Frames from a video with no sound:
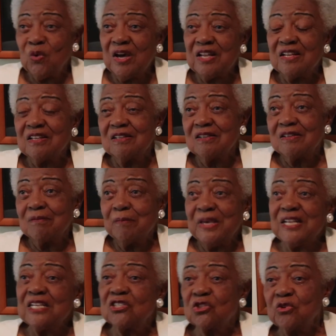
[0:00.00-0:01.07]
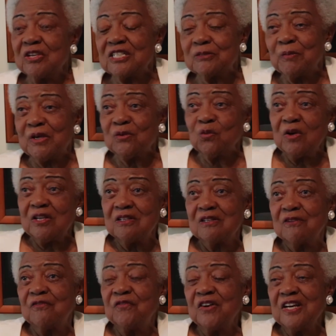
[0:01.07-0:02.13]
one of many trips, but one of
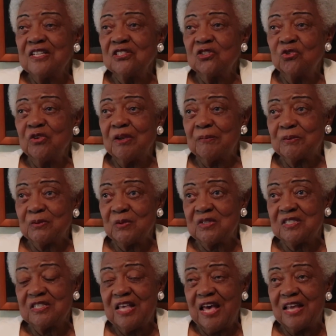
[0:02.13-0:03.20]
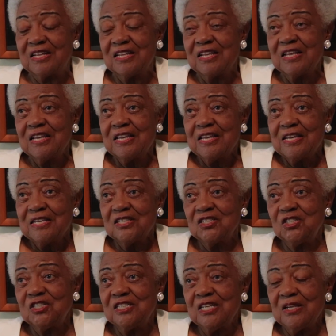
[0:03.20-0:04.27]
the fun trips was that
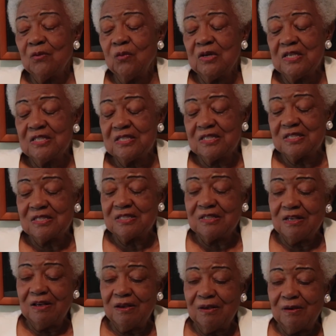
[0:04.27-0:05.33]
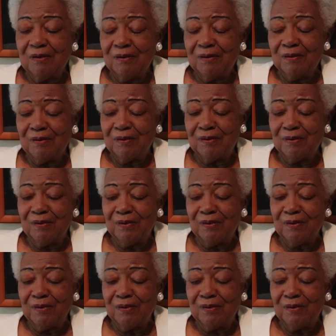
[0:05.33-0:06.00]
she was a